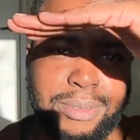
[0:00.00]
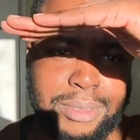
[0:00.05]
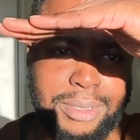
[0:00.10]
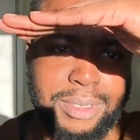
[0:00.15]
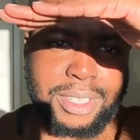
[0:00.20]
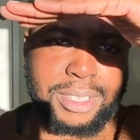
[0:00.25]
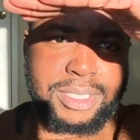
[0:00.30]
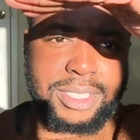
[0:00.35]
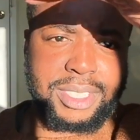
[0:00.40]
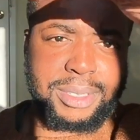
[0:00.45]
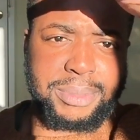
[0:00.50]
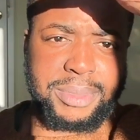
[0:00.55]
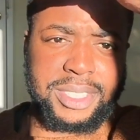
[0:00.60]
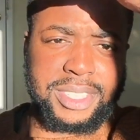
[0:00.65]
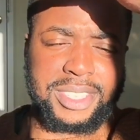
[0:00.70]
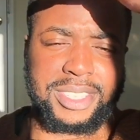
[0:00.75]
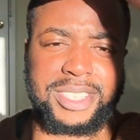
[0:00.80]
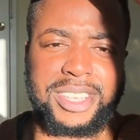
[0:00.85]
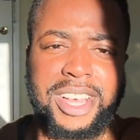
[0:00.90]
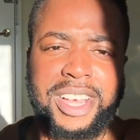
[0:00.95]
Oh, can you see
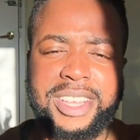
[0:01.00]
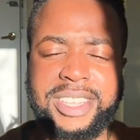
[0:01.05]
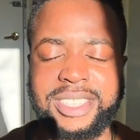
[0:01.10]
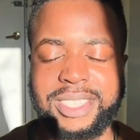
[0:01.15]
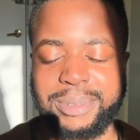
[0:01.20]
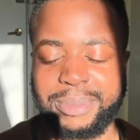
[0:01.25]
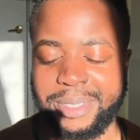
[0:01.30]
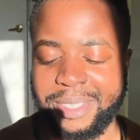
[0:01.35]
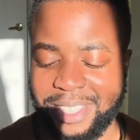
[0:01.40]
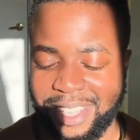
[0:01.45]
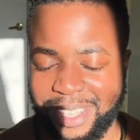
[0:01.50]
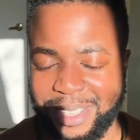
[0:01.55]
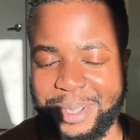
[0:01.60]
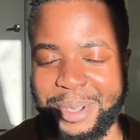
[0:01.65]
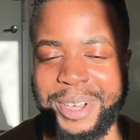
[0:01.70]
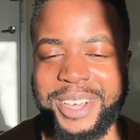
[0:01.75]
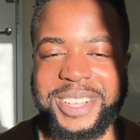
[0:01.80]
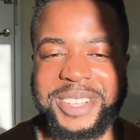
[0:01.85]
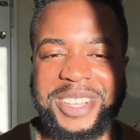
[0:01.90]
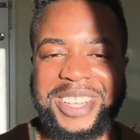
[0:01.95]
me? Y'all can see me. Okay,
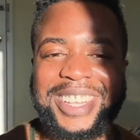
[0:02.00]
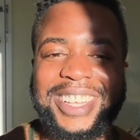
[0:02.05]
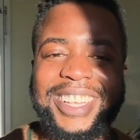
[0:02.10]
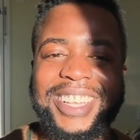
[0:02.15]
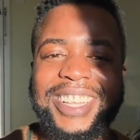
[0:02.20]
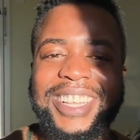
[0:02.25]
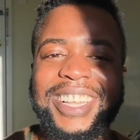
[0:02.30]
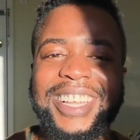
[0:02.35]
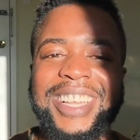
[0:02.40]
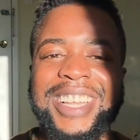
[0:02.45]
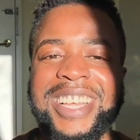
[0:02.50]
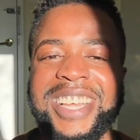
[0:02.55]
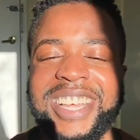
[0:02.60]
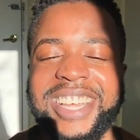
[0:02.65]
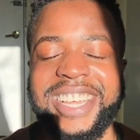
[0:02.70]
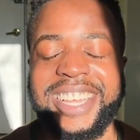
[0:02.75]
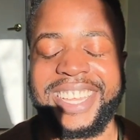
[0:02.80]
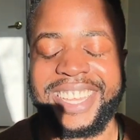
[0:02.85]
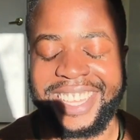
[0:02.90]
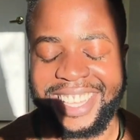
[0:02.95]
cool.
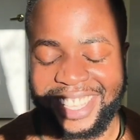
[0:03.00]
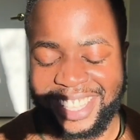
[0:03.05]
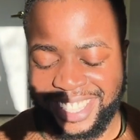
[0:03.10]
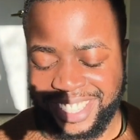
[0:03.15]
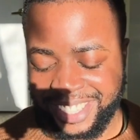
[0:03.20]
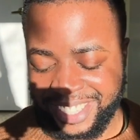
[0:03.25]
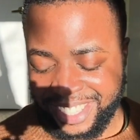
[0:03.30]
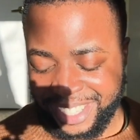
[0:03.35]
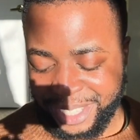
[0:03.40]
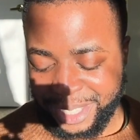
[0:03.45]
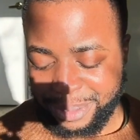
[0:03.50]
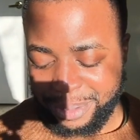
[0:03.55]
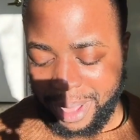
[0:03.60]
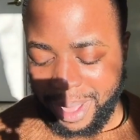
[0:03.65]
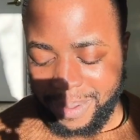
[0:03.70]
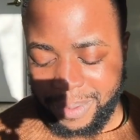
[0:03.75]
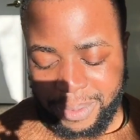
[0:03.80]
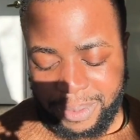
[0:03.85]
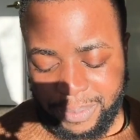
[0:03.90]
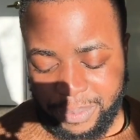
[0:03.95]
Yo, this is
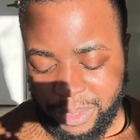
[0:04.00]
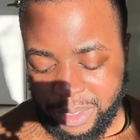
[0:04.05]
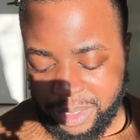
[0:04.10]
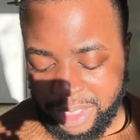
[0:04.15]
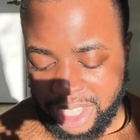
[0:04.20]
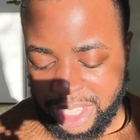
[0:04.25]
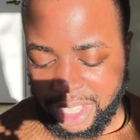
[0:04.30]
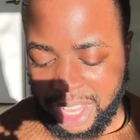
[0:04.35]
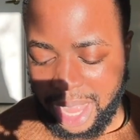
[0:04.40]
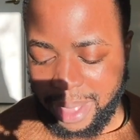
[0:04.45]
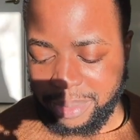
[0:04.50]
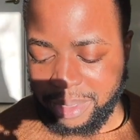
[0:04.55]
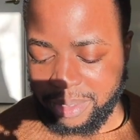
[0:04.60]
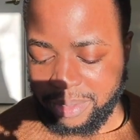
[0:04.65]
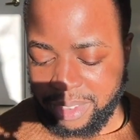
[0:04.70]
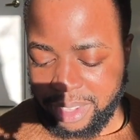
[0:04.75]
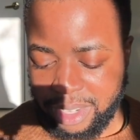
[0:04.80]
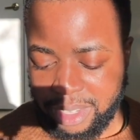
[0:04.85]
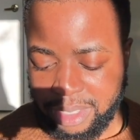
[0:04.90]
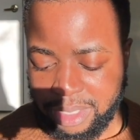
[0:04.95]
probably... These types of
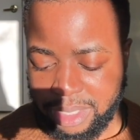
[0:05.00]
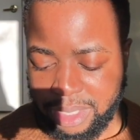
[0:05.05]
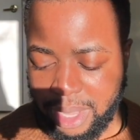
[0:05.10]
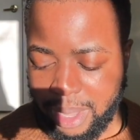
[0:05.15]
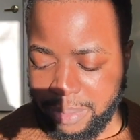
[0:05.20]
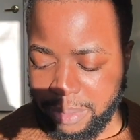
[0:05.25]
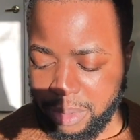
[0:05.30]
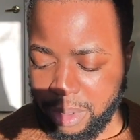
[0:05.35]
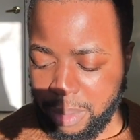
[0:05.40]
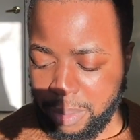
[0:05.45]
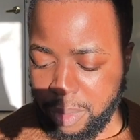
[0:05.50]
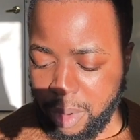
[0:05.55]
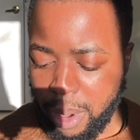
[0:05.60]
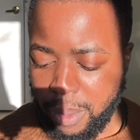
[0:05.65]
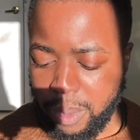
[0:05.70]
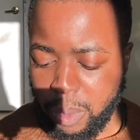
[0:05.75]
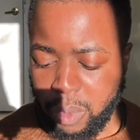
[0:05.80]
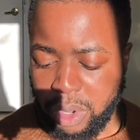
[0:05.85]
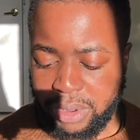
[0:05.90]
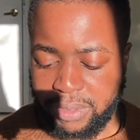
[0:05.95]
videos are
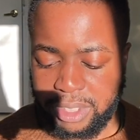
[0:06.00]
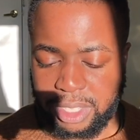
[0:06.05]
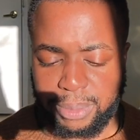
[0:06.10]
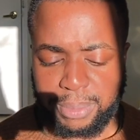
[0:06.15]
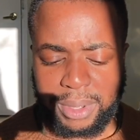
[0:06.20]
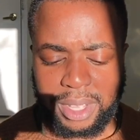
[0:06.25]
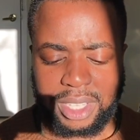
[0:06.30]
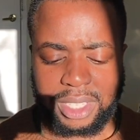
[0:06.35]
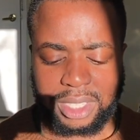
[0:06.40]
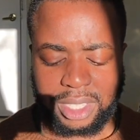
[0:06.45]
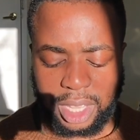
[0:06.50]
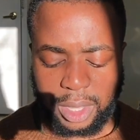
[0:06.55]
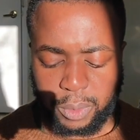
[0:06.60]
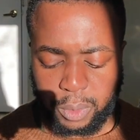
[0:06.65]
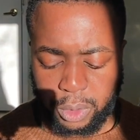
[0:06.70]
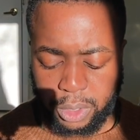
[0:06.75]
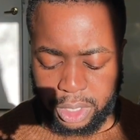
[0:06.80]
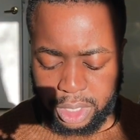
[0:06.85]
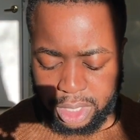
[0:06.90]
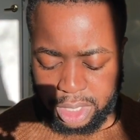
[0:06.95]
probably one of his best, like,
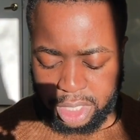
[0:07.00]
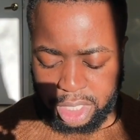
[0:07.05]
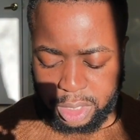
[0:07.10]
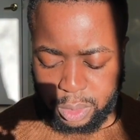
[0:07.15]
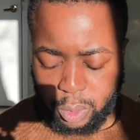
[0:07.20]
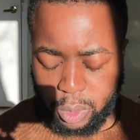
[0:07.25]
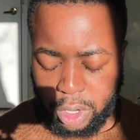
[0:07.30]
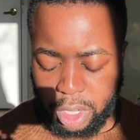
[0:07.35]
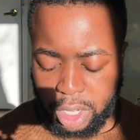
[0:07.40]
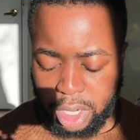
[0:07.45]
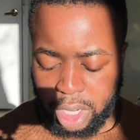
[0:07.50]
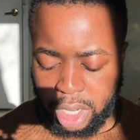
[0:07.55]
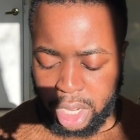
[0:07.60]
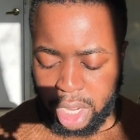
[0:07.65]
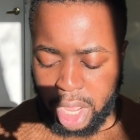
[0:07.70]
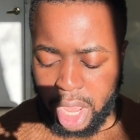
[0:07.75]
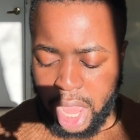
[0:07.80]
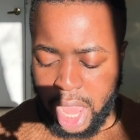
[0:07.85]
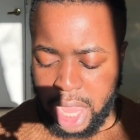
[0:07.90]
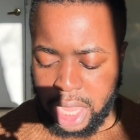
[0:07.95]
works. This one
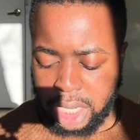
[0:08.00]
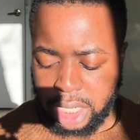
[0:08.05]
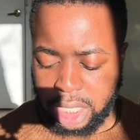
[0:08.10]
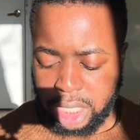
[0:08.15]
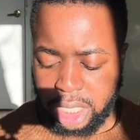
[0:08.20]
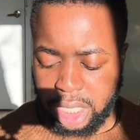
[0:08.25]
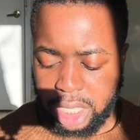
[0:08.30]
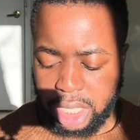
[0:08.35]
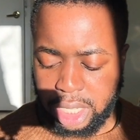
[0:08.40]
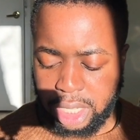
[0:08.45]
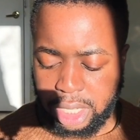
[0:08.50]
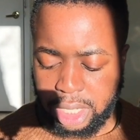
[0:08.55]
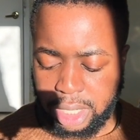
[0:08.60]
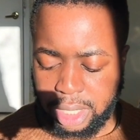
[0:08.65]
and the,